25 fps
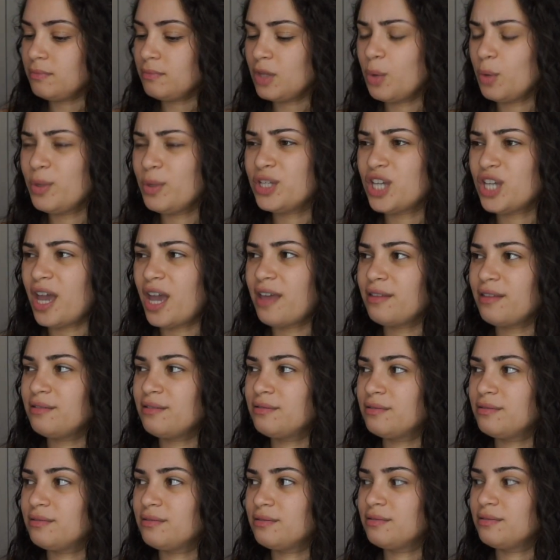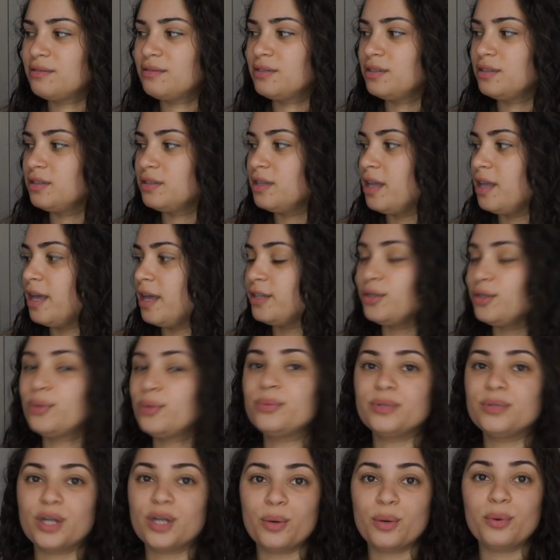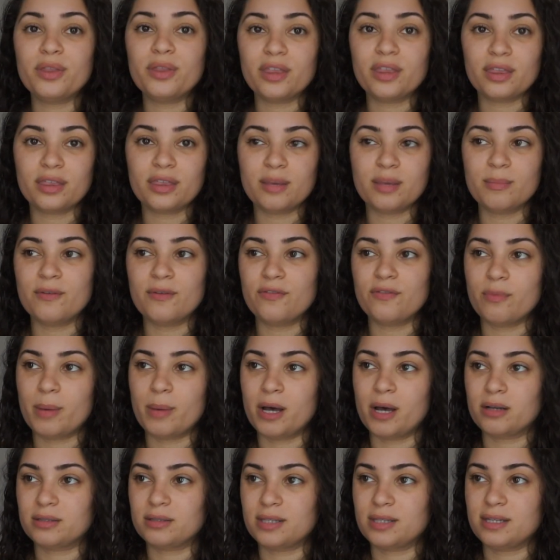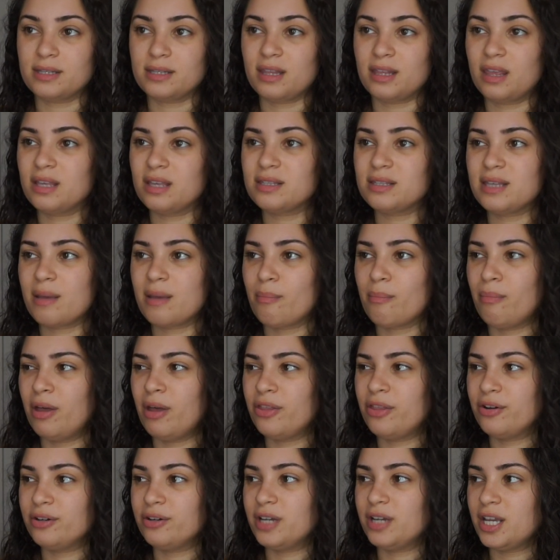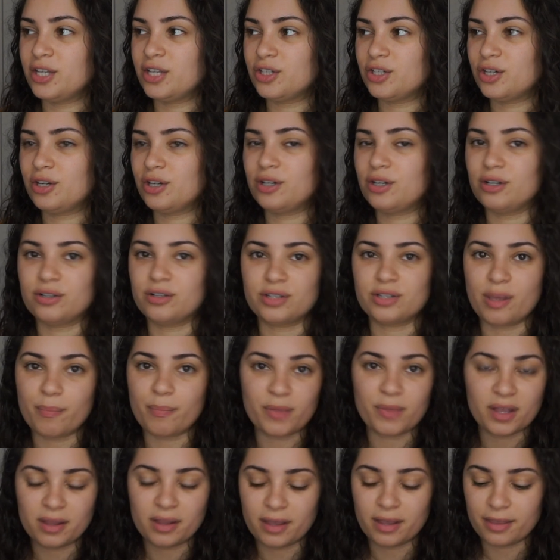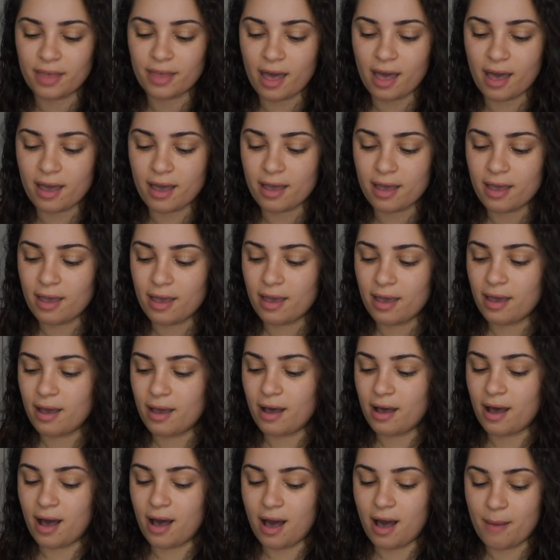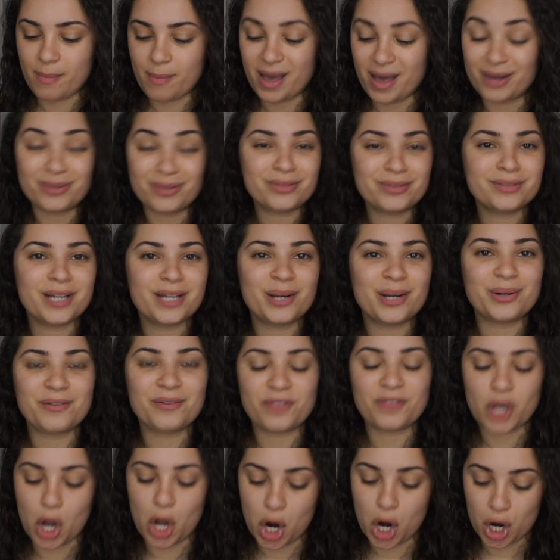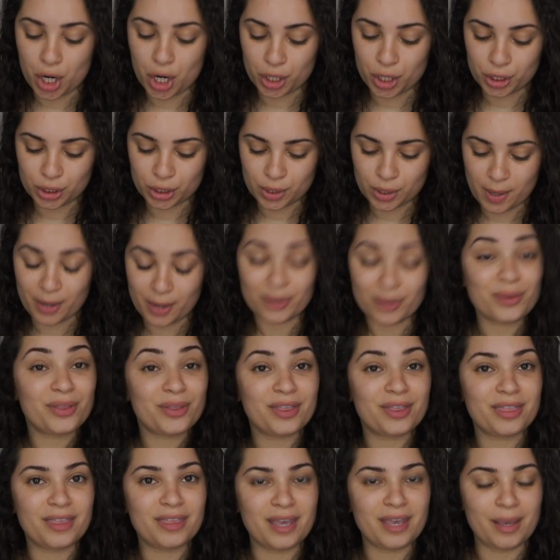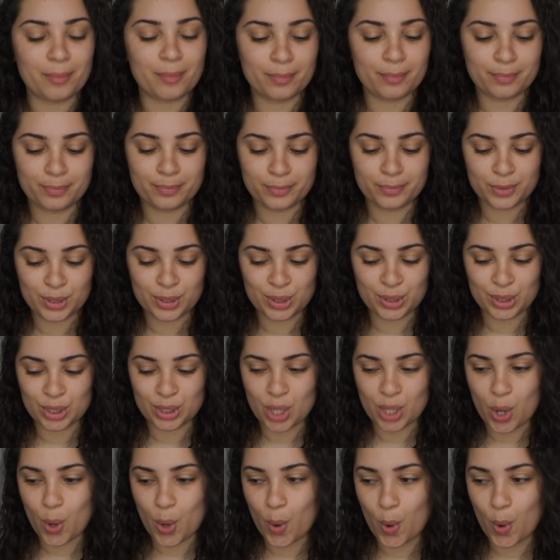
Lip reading: which I don't know what the theme of the box is. I think it's like Mother Nature or something like that. I don't have the card, so I don't know the theme. So